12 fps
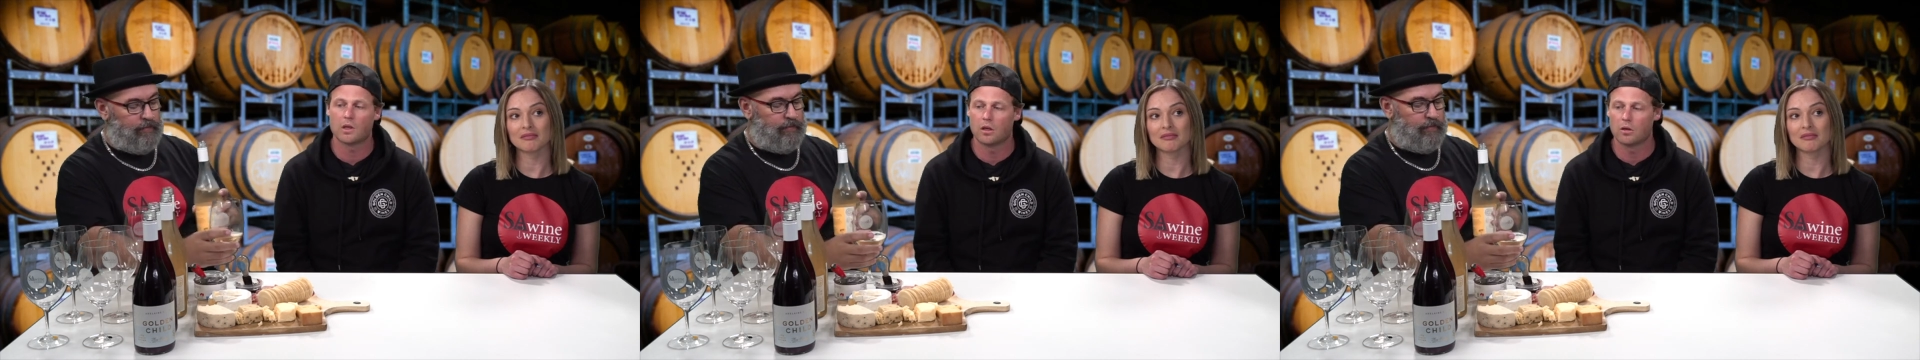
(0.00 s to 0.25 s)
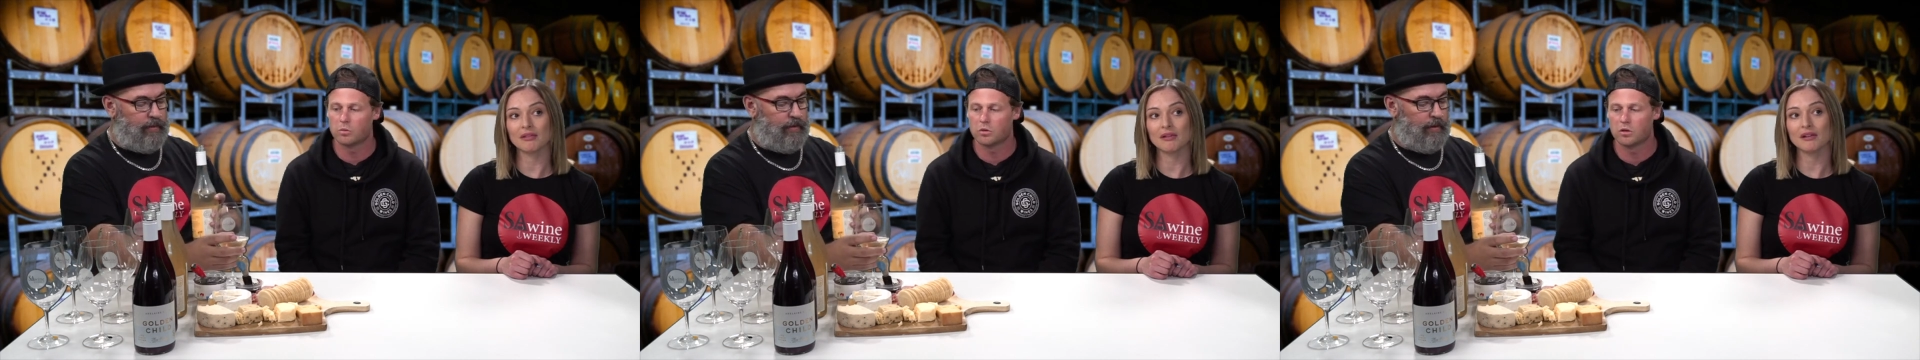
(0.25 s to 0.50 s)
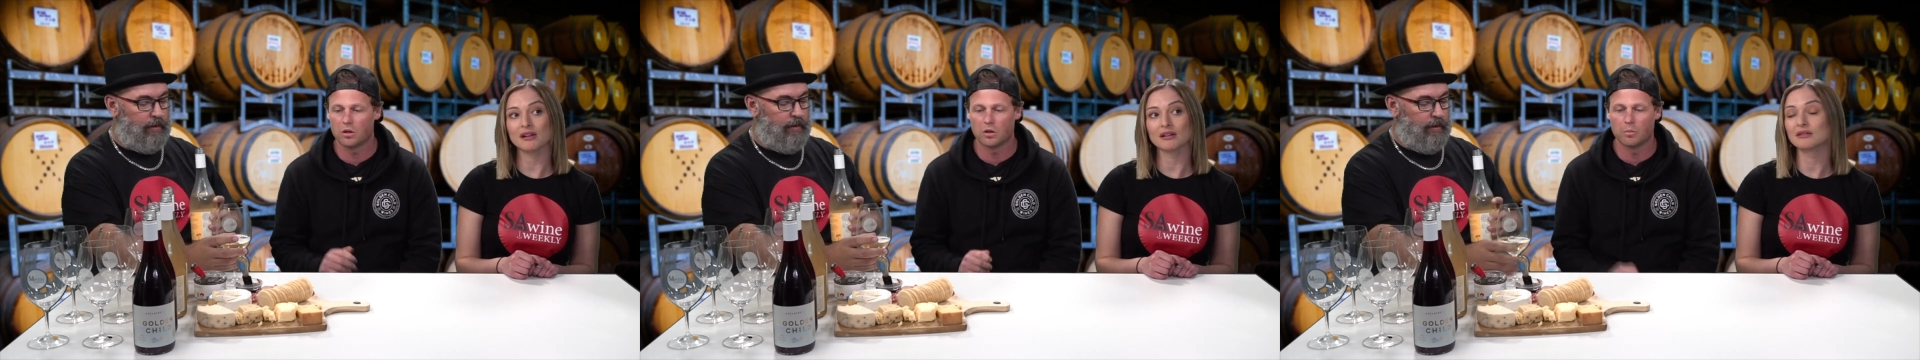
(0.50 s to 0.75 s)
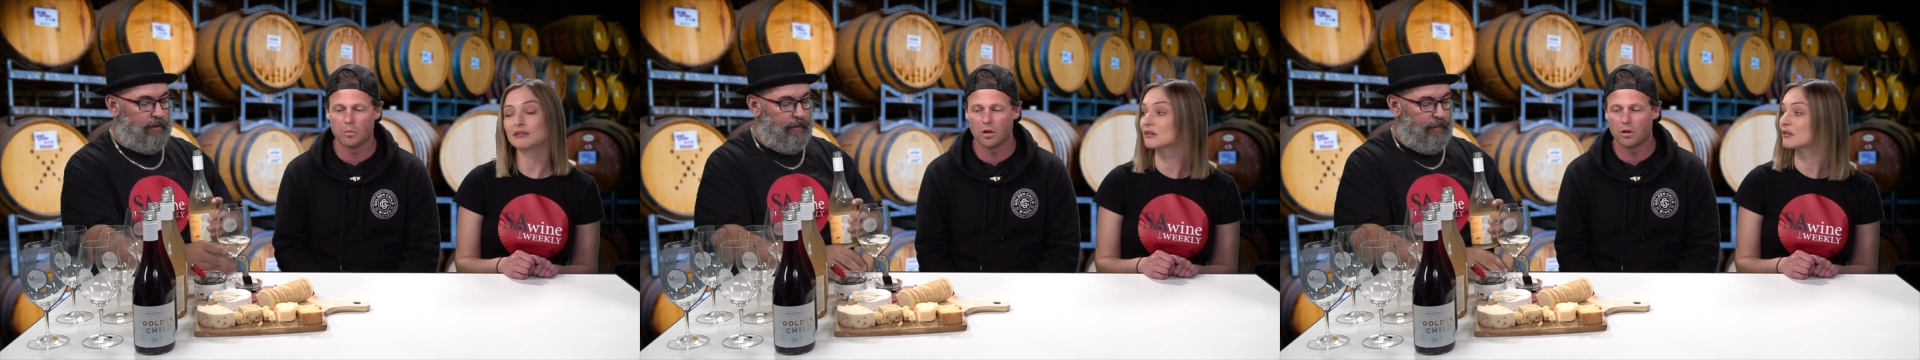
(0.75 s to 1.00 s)
Speaker 1: and it was sitting
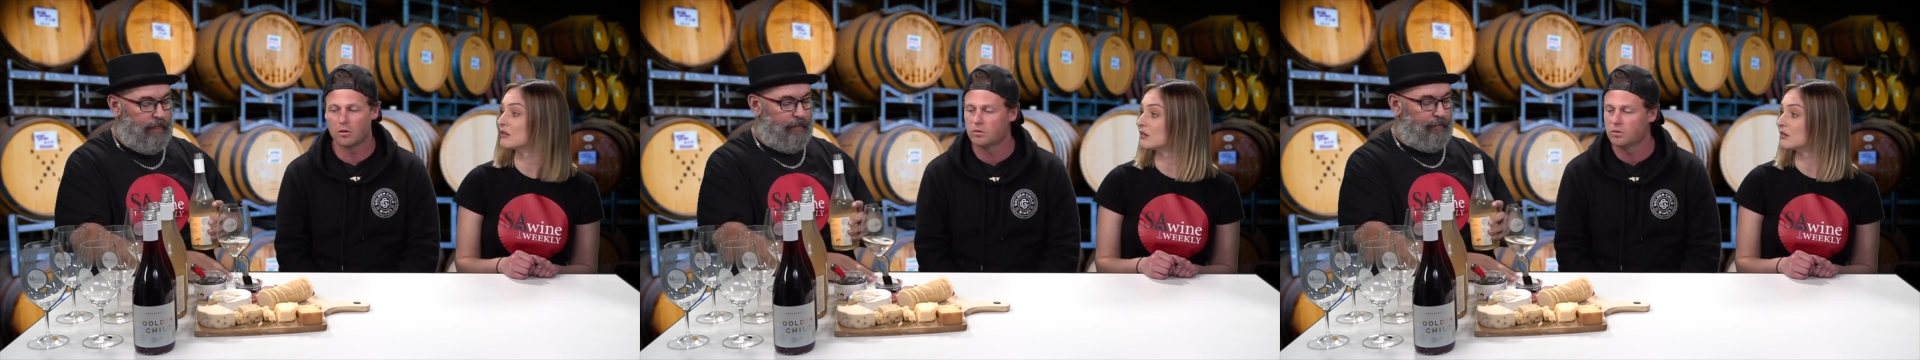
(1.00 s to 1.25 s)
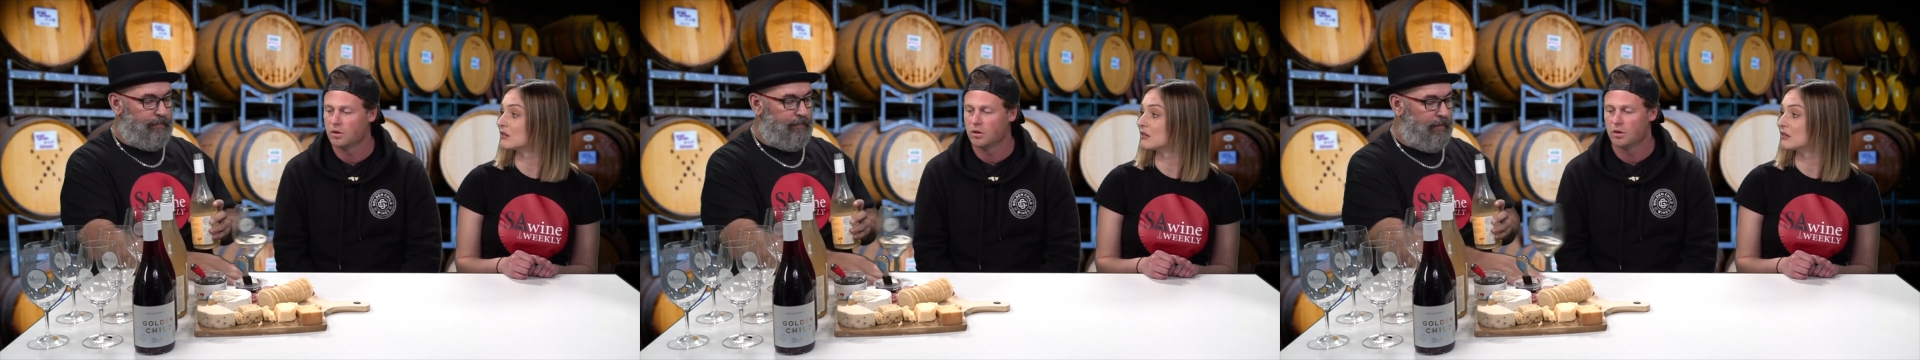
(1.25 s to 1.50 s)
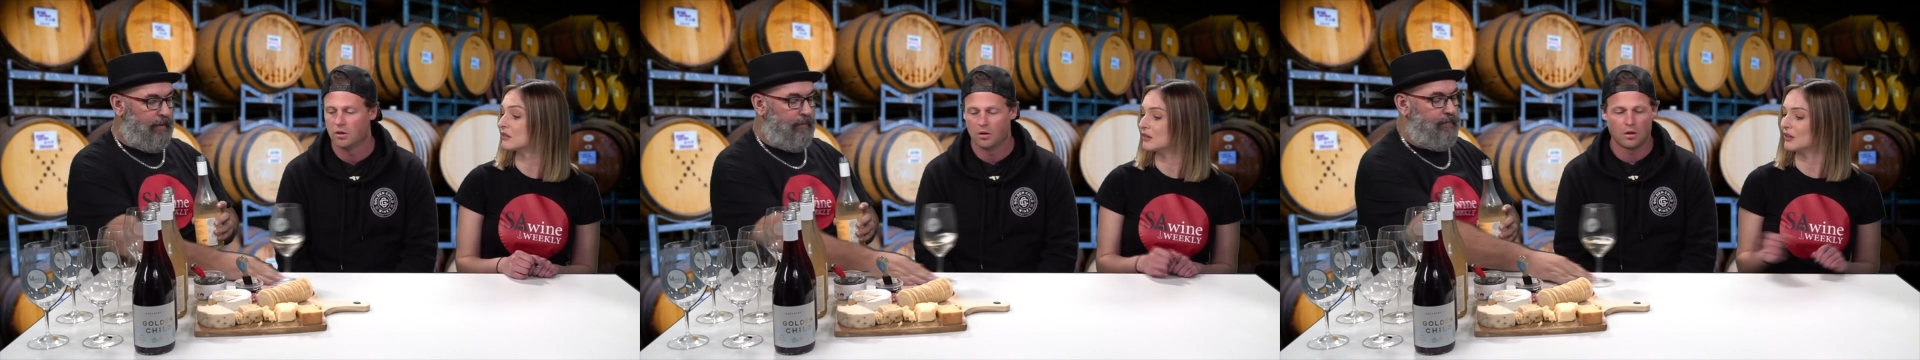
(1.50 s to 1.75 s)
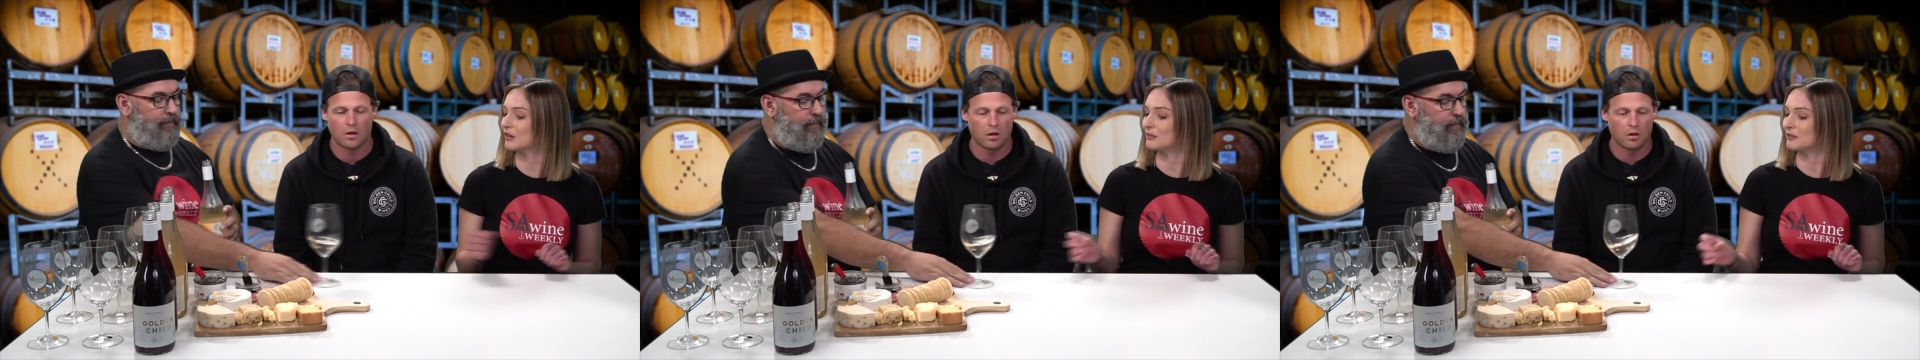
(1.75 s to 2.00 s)
in barrel.
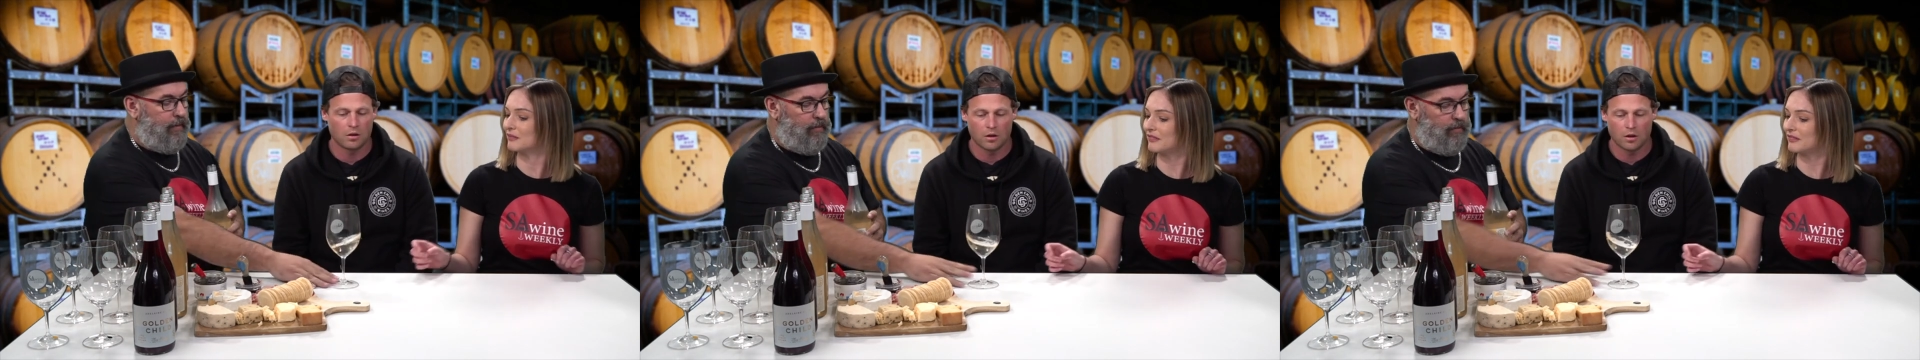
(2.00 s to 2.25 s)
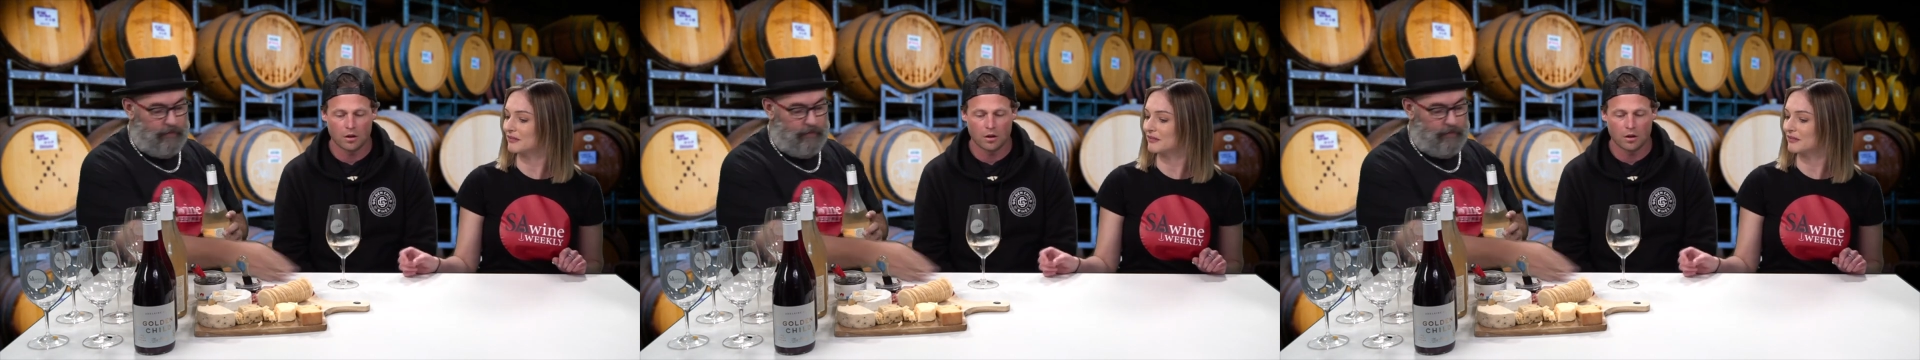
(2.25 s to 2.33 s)
And